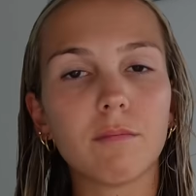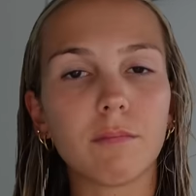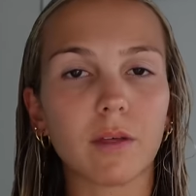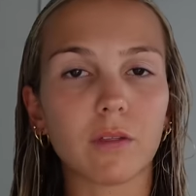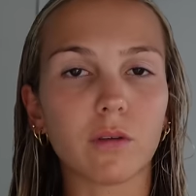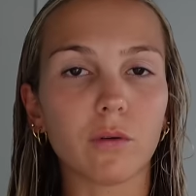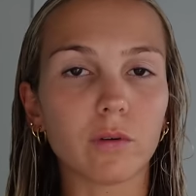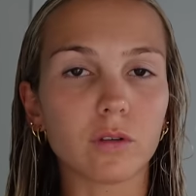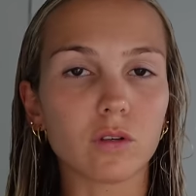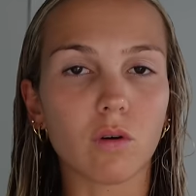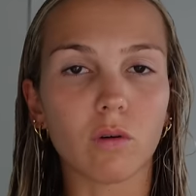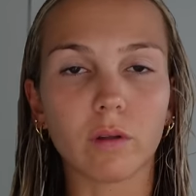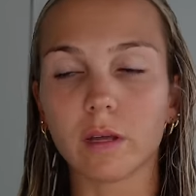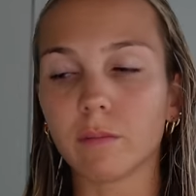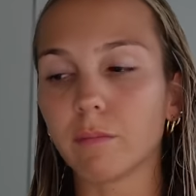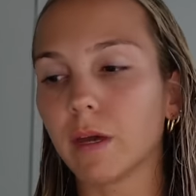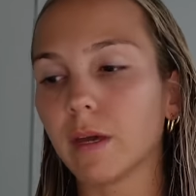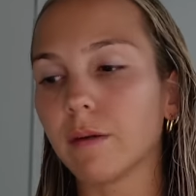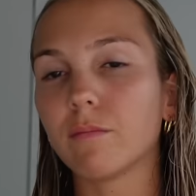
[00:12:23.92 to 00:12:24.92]
Matthew was
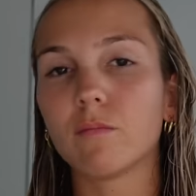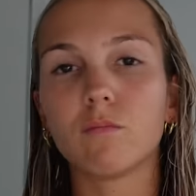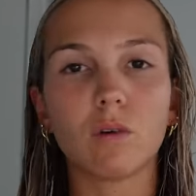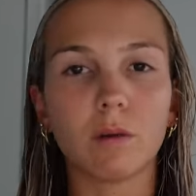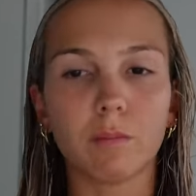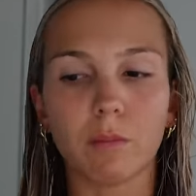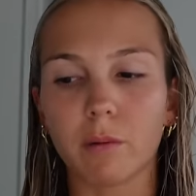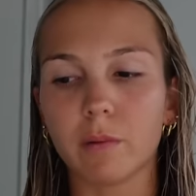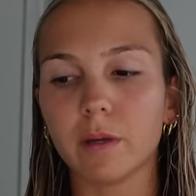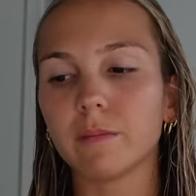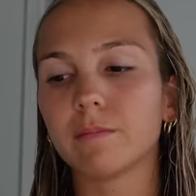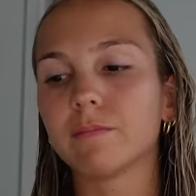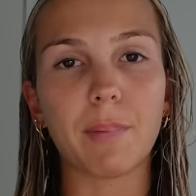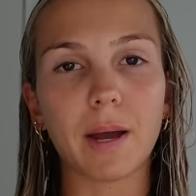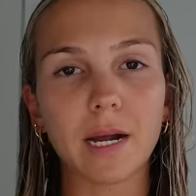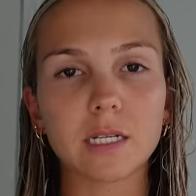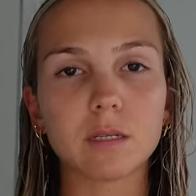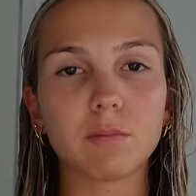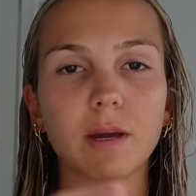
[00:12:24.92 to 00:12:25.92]
calling me. One moment.
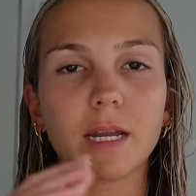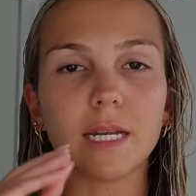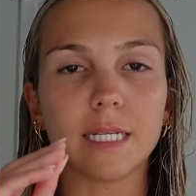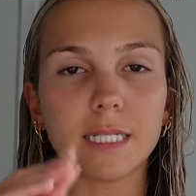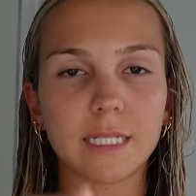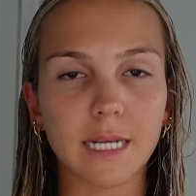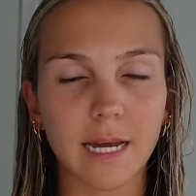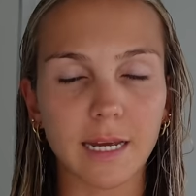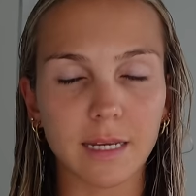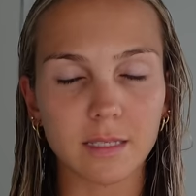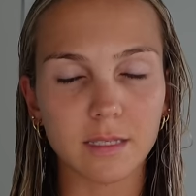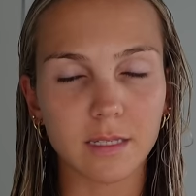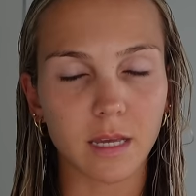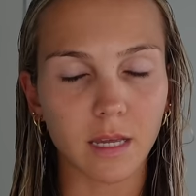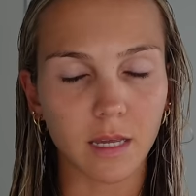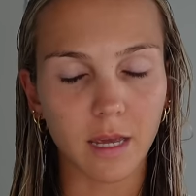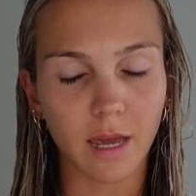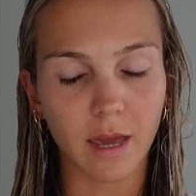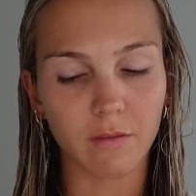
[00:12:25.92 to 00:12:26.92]
Back to my day
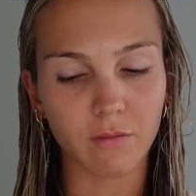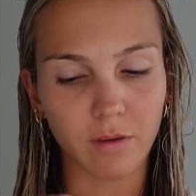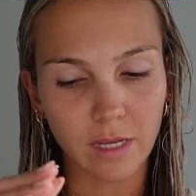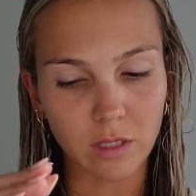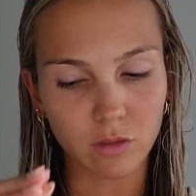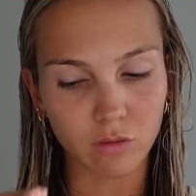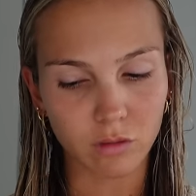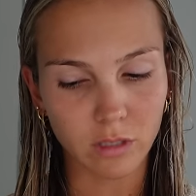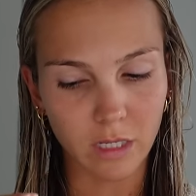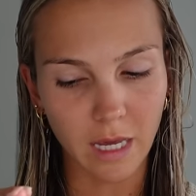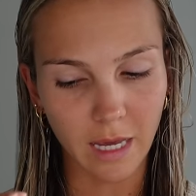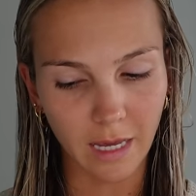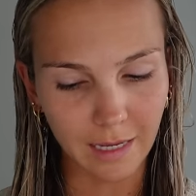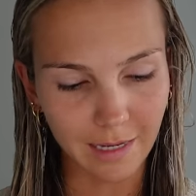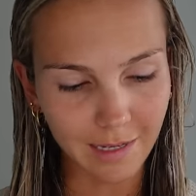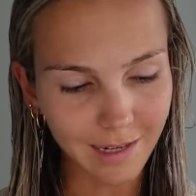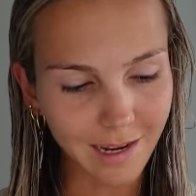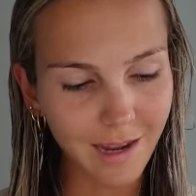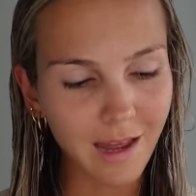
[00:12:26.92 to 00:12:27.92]
skincare face routine.